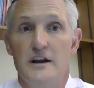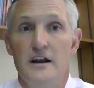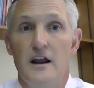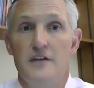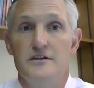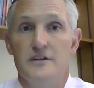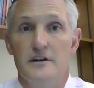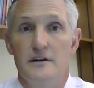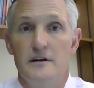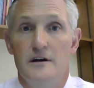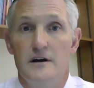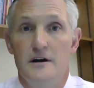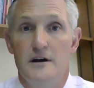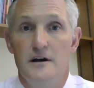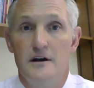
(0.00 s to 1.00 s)
London,
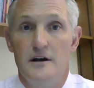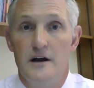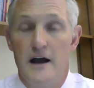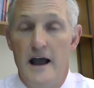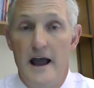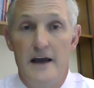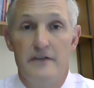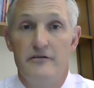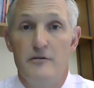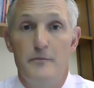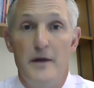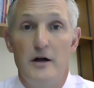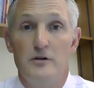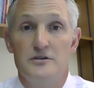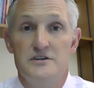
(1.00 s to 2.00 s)
ahead of the
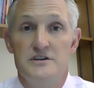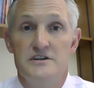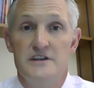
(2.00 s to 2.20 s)
Belgian